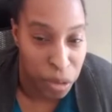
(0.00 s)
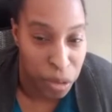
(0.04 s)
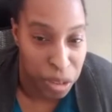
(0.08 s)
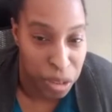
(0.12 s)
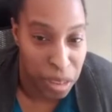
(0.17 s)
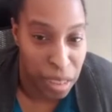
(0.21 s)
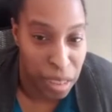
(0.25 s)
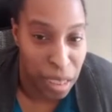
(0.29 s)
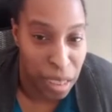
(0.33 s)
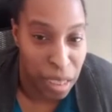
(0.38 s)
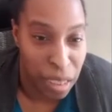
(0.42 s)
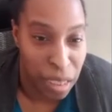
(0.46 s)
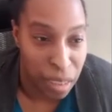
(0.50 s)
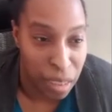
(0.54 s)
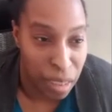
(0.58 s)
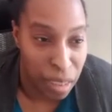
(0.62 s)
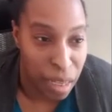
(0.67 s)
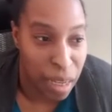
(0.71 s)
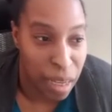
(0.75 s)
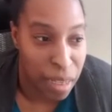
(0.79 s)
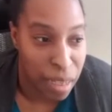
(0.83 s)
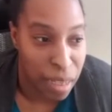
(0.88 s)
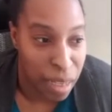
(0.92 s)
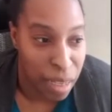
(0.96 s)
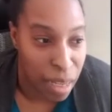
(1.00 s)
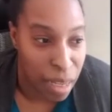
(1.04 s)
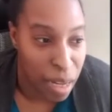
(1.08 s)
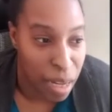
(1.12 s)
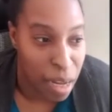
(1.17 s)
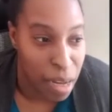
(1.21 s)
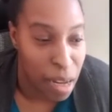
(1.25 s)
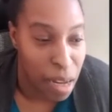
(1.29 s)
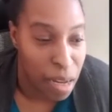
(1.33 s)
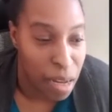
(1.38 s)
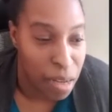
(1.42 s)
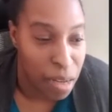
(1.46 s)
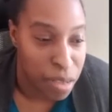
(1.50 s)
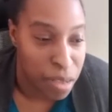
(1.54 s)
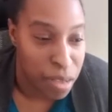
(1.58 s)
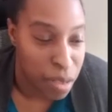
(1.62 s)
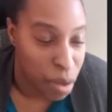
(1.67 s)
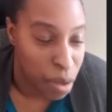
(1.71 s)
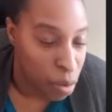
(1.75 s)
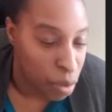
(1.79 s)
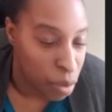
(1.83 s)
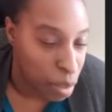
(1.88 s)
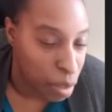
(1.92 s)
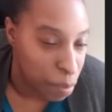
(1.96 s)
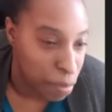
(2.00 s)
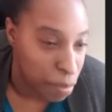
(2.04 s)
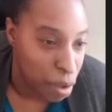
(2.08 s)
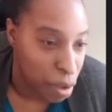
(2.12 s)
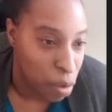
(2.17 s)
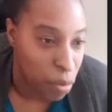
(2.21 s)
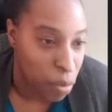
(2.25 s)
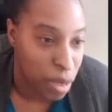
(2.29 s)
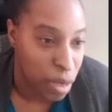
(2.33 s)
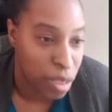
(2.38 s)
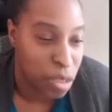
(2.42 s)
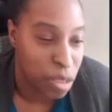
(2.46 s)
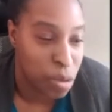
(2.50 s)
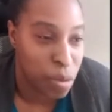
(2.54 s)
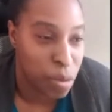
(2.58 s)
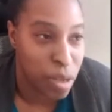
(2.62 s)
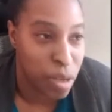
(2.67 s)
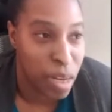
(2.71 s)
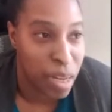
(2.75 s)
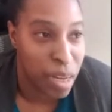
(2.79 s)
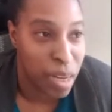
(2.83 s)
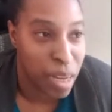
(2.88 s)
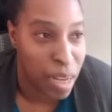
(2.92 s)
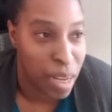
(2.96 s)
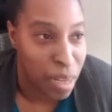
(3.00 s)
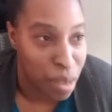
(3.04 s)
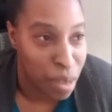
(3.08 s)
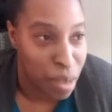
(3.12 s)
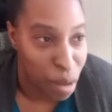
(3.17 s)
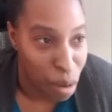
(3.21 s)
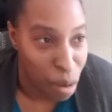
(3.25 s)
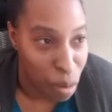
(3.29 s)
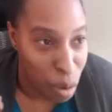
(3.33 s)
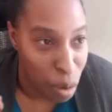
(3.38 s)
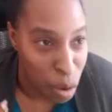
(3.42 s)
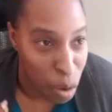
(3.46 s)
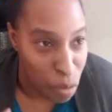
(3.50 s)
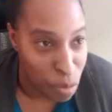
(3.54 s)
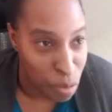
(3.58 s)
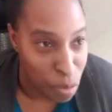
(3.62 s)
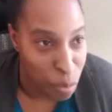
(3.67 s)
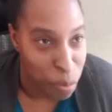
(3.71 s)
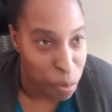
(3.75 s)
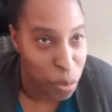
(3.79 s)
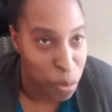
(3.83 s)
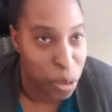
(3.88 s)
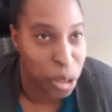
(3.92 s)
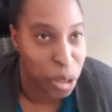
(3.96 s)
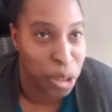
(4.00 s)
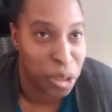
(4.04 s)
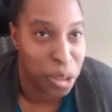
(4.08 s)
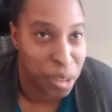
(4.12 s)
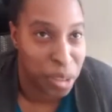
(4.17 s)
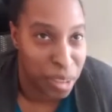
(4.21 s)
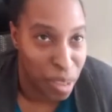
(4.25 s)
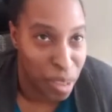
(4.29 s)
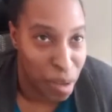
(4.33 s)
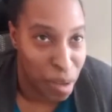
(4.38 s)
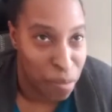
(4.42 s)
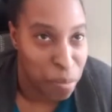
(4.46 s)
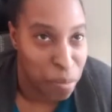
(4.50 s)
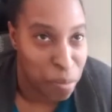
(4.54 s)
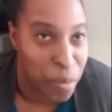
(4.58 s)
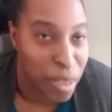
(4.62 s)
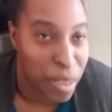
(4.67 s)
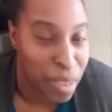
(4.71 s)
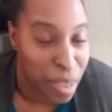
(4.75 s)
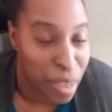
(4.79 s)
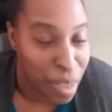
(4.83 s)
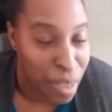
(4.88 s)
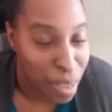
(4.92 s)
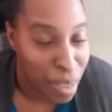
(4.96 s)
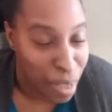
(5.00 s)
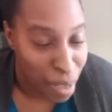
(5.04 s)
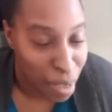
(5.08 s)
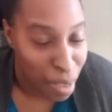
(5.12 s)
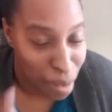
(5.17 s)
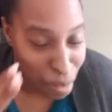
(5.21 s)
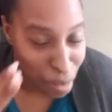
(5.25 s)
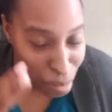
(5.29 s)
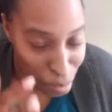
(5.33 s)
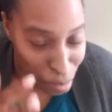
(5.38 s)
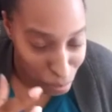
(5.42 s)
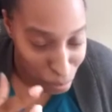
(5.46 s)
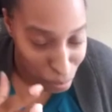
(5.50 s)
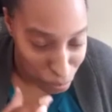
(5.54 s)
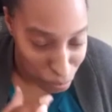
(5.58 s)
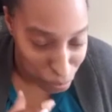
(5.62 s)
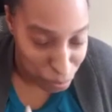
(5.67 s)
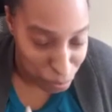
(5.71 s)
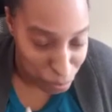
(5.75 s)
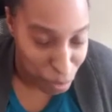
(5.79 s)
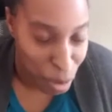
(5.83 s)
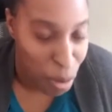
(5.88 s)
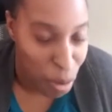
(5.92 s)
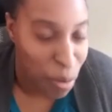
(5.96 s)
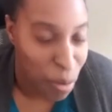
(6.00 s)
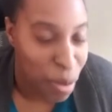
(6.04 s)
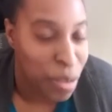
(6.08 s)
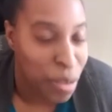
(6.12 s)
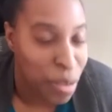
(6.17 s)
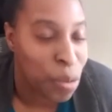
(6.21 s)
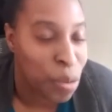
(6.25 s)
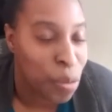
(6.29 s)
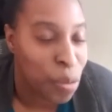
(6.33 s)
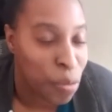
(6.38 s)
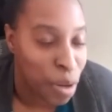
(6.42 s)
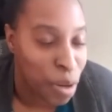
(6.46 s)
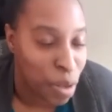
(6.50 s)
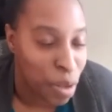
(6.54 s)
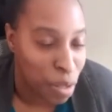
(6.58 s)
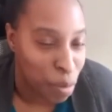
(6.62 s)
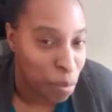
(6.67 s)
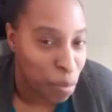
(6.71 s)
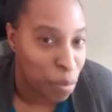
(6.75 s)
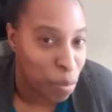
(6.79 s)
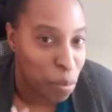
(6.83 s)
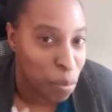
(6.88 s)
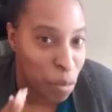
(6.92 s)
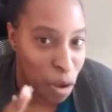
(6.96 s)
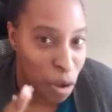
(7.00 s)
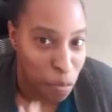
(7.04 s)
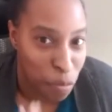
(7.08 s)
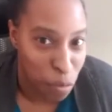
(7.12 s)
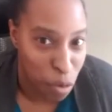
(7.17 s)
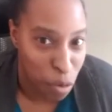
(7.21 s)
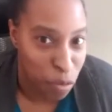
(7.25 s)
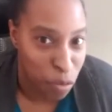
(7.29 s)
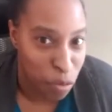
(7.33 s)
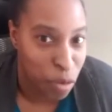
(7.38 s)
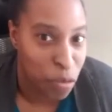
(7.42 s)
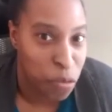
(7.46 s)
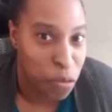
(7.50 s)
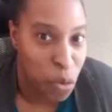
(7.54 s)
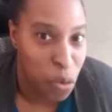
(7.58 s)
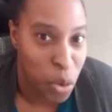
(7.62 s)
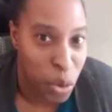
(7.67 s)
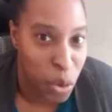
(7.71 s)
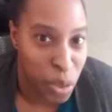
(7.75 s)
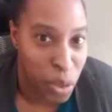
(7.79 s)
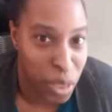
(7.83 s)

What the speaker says: need, and then slowly go into it. Again, don't over push yourself, but flow into the rhythm of moving forward.